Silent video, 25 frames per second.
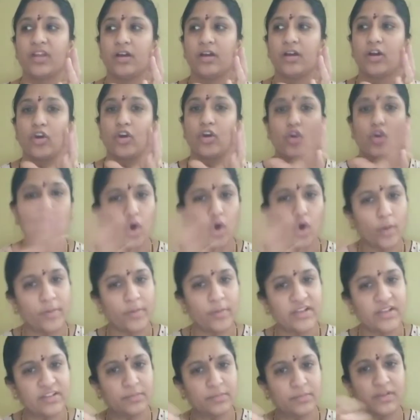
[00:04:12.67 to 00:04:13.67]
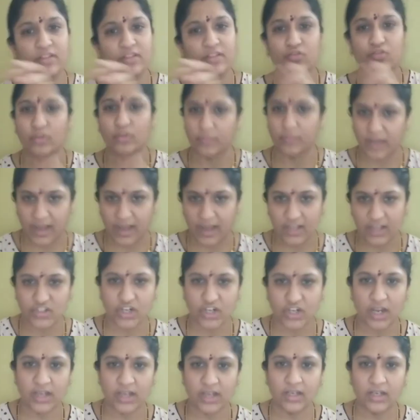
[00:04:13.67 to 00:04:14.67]
principles from
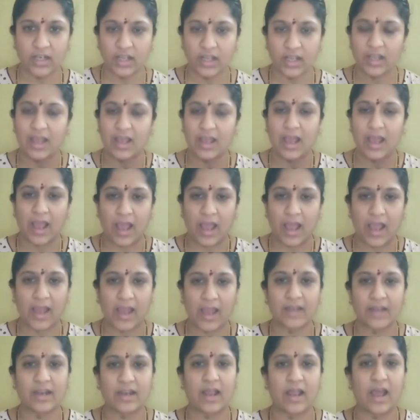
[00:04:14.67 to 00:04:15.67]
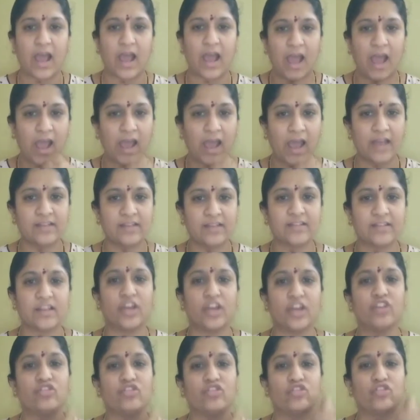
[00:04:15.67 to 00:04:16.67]
Agile and adds
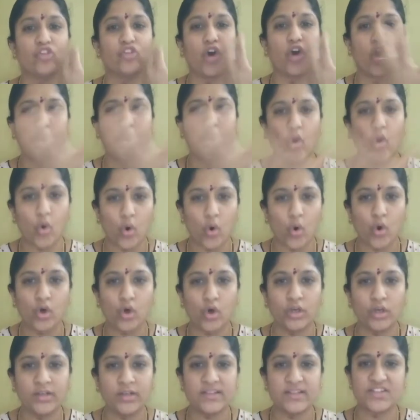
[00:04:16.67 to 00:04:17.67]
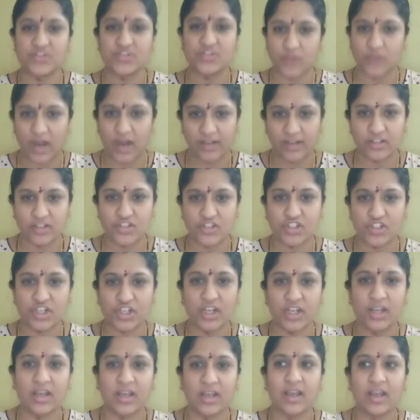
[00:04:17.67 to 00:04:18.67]
its own
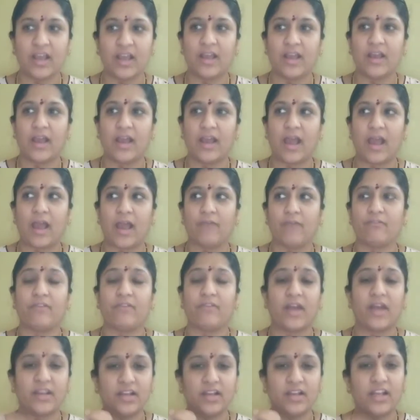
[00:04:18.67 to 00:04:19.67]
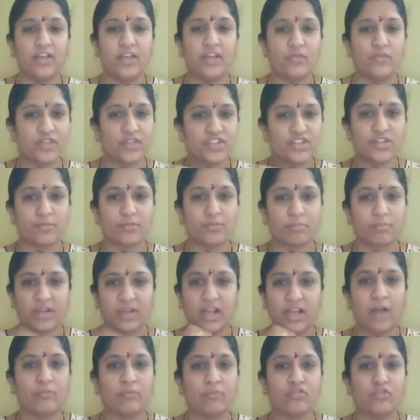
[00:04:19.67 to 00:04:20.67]
strategy, finally, which
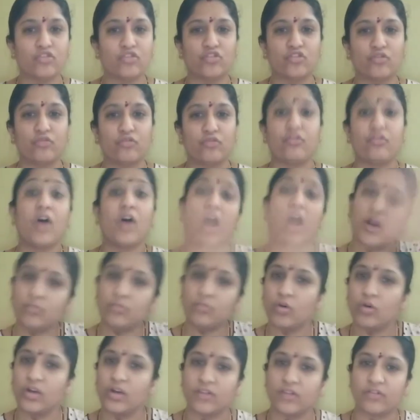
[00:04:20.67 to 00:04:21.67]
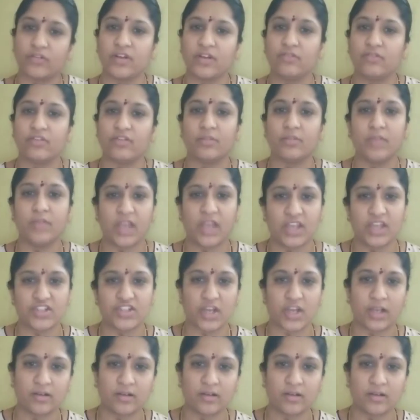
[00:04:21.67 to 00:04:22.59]
becomes far more different from Agile.